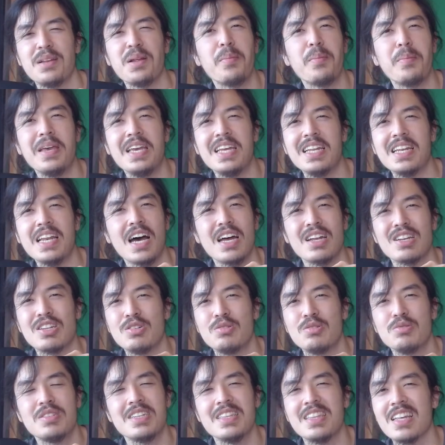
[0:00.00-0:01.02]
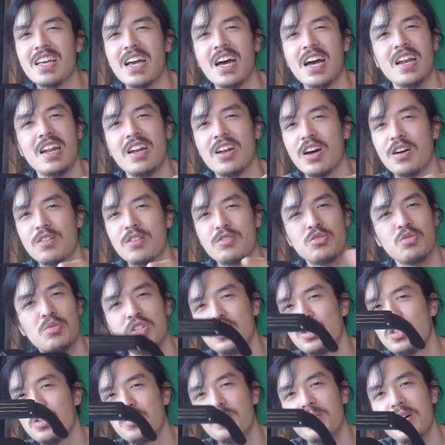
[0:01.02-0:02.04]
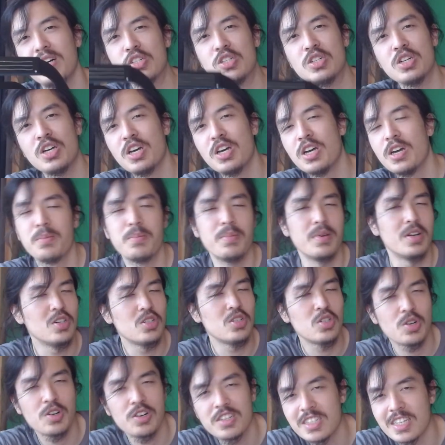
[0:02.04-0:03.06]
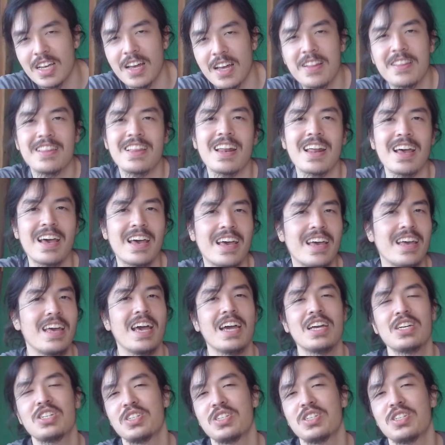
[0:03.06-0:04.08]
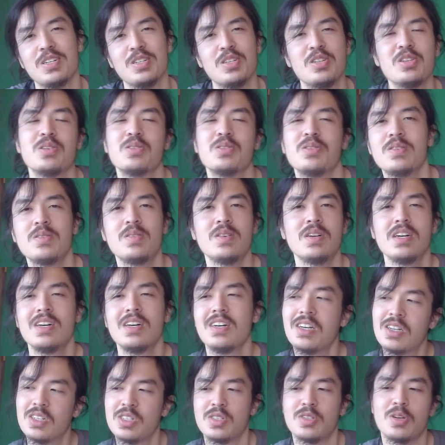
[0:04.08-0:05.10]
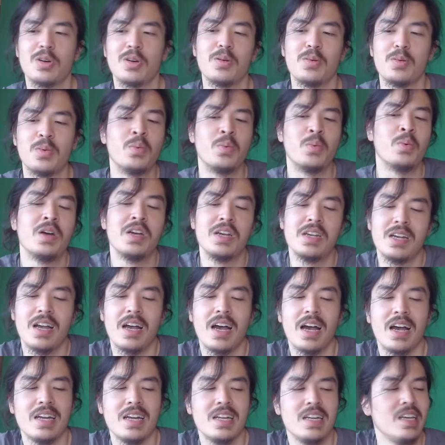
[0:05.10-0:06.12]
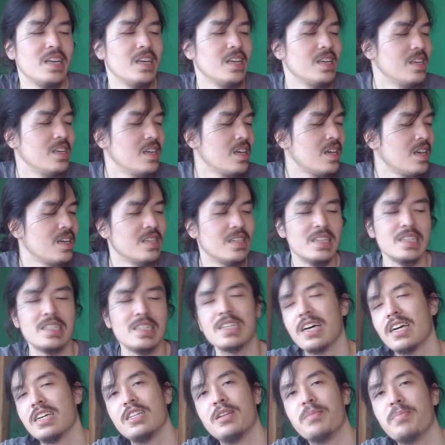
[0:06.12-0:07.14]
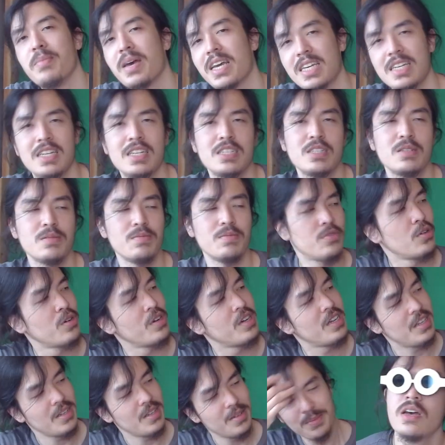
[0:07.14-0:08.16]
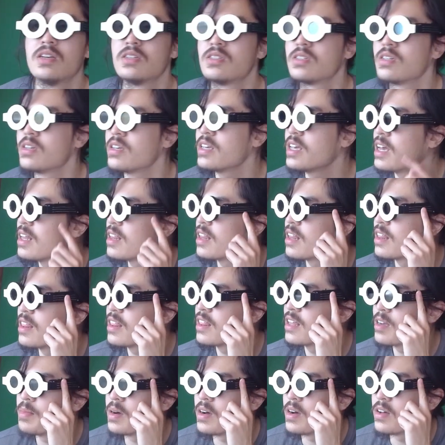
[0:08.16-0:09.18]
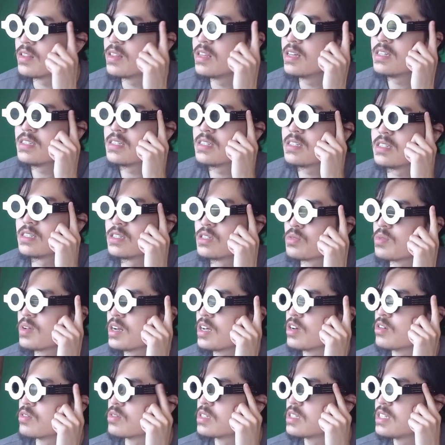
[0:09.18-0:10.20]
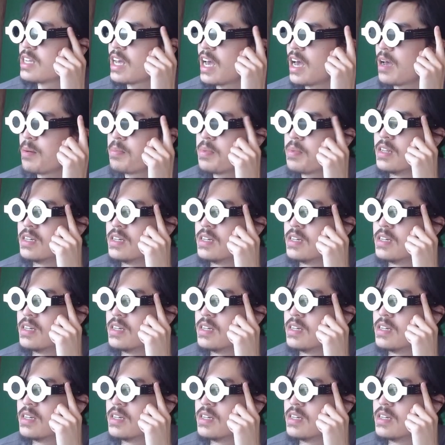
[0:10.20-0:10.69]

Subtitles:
me not using the on and off switch too much, but it turns out that I actually do. So I designed a mechanism for it. So yeah, the thing about this is when I was tapping the